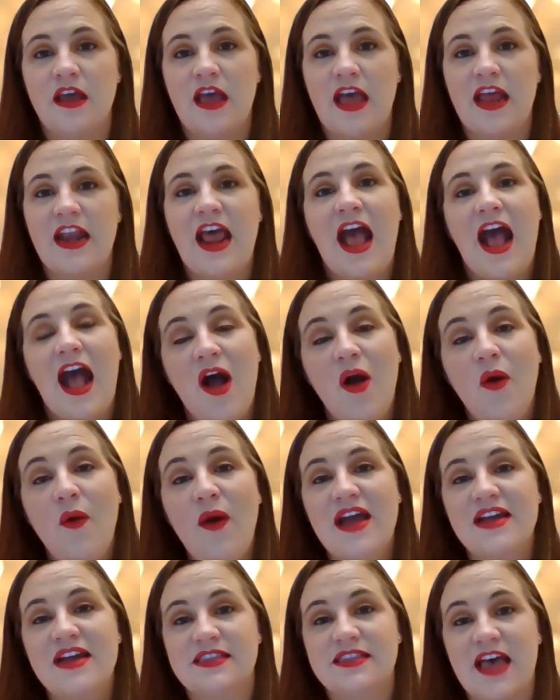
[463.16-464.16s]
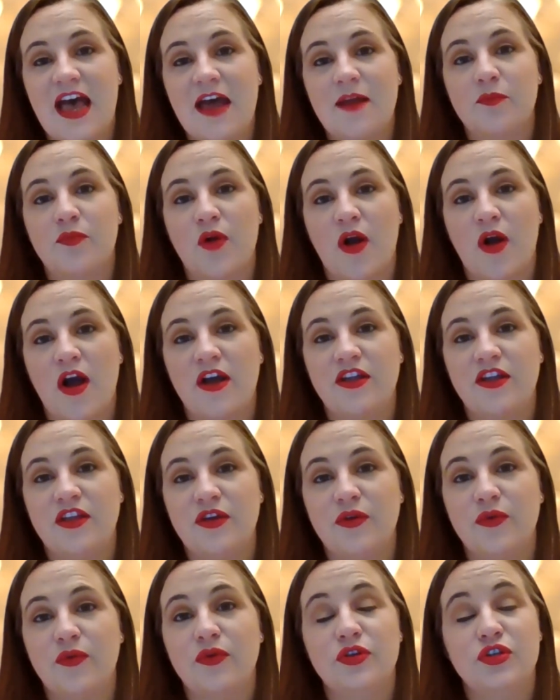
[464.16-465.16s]
And how has that brought
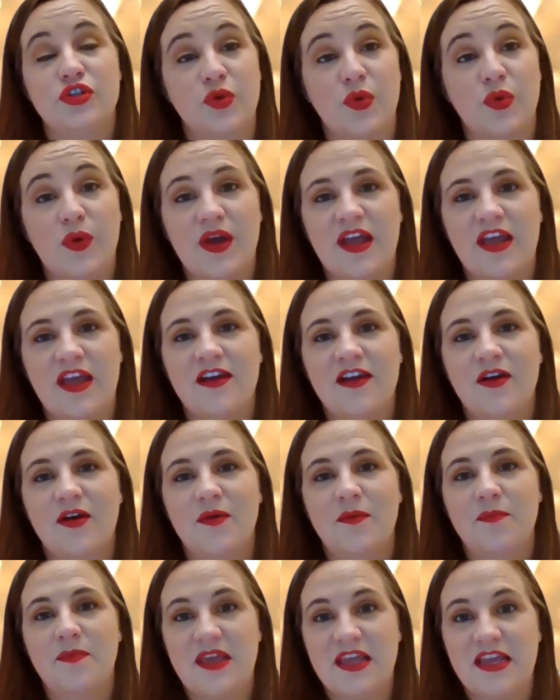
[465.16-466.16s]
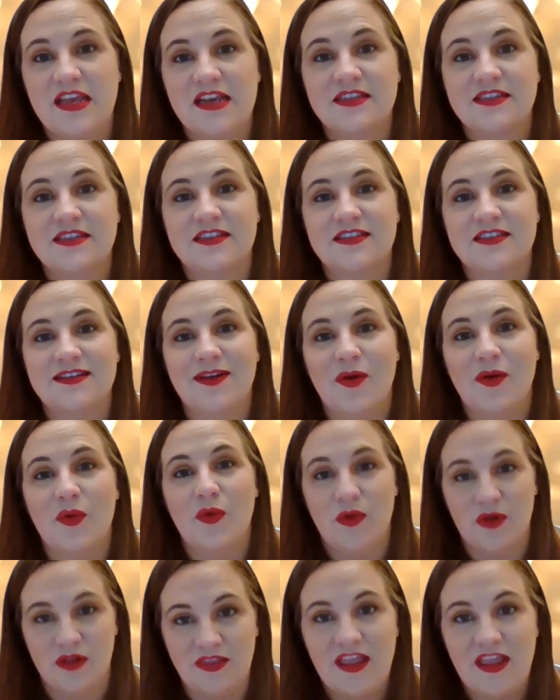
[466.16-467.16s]
you joy, peace,
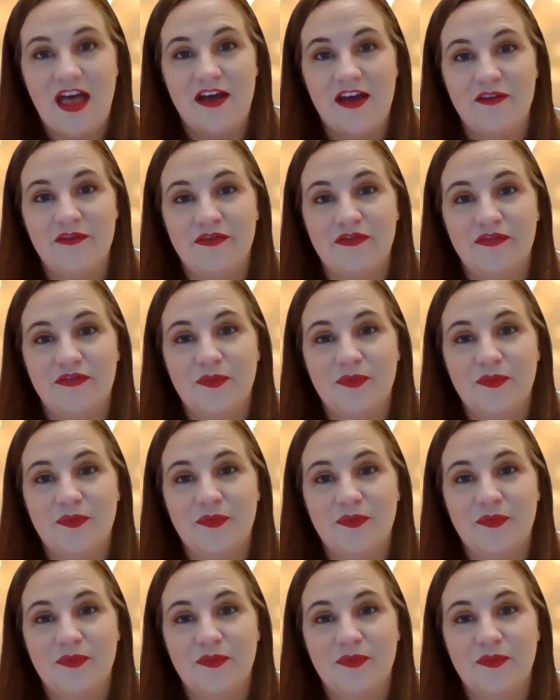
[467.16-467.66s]
or love?